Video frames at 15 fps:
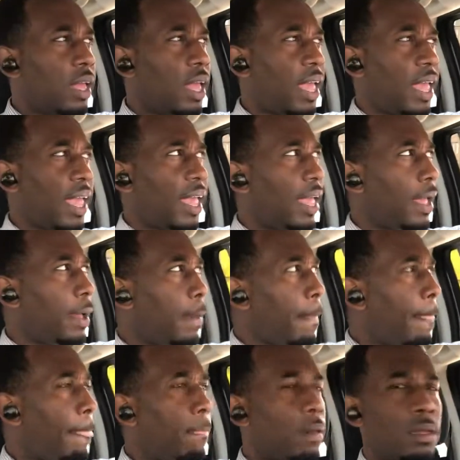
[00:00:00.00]
And
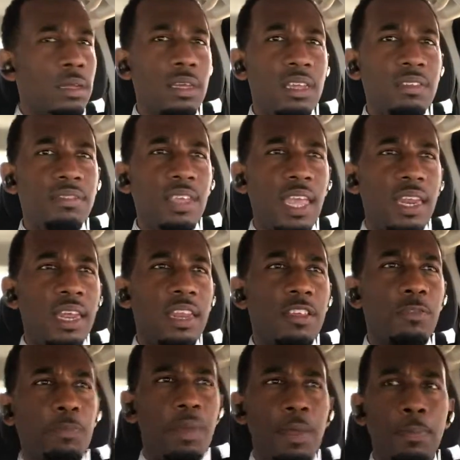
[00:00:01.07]
he's saying
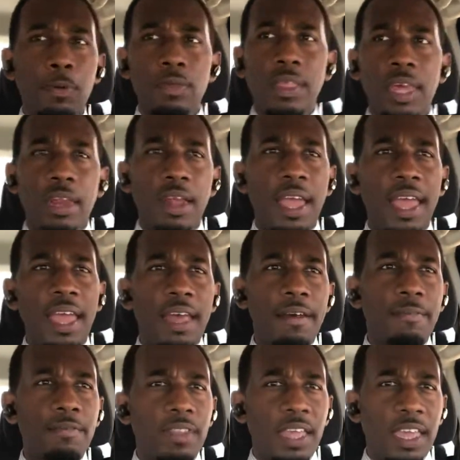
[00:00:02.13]
there's people that
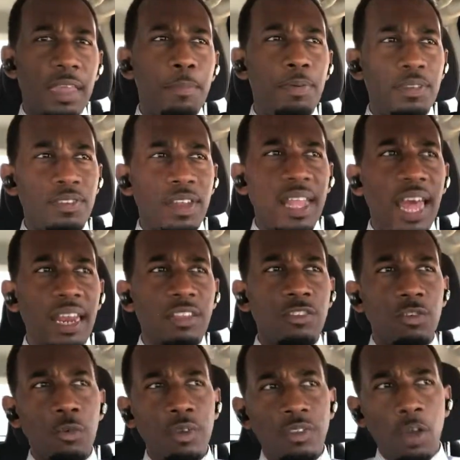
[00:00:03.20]
that he puts a lot
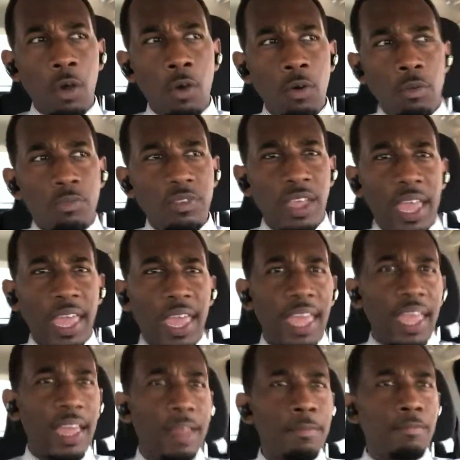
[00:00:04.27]
into his homes,
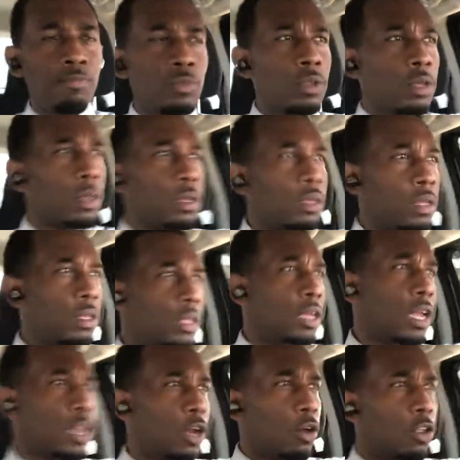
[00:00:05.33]

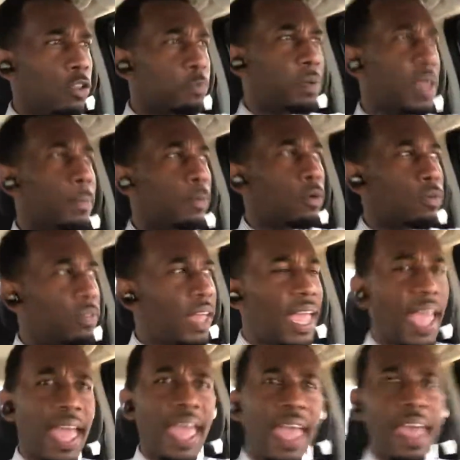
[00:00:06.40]
and, you know, these people, they
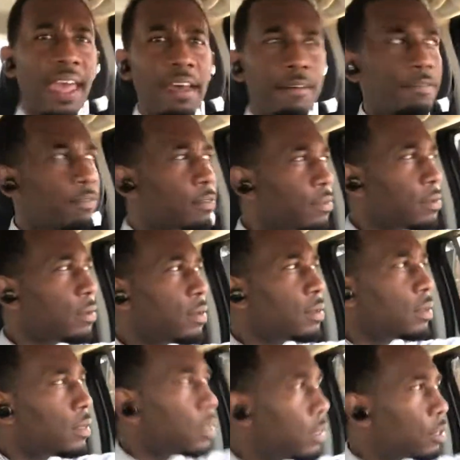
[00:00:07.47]
have
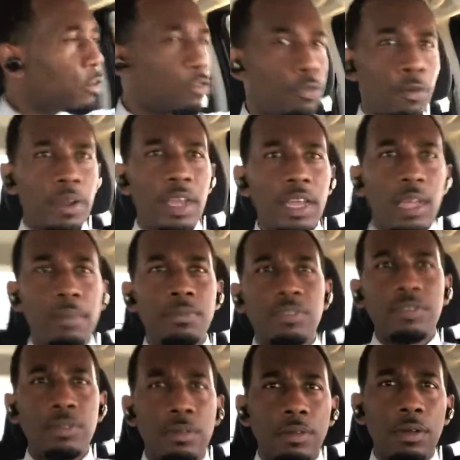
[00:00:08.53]
cribs
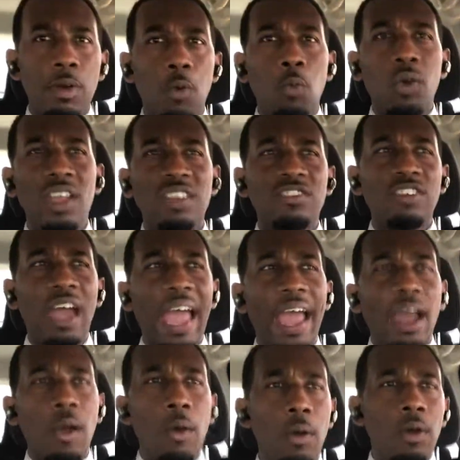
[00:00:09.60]
which
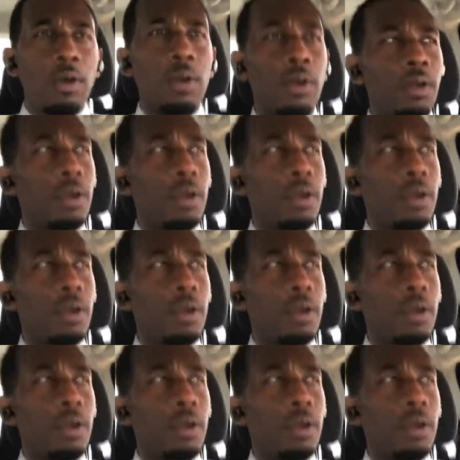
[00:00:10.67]
are